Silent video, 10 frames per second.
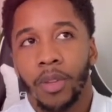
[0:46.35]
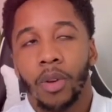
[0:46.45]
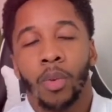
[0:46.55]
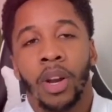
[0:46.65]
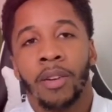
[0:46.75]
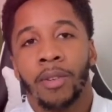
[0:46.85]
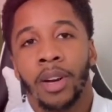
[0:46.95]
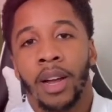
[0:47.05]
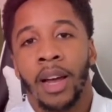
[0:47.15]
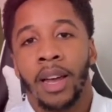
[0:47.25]

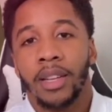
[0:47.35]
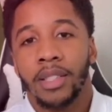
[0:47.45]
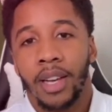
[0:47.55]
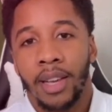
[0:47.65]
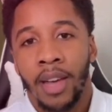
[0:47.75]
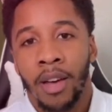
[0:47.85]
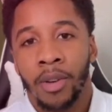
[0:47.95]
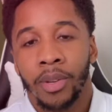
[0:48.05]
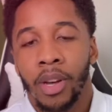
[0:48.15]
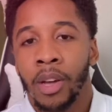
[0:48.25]
Whenever I check
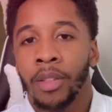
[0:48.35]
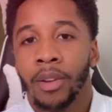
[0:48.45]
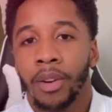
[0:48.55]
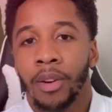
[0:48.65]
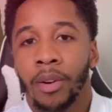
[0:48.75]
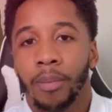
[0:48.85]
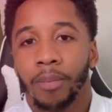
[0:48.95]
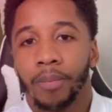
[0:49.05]
out other